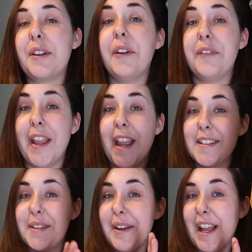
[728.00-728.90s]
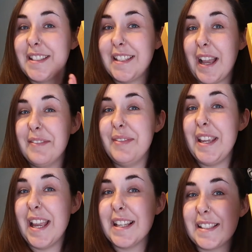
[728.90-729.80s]
coffee, so we had to get
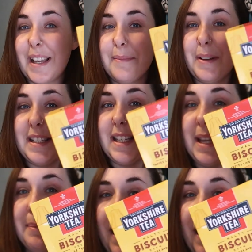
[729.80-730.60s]
me some tea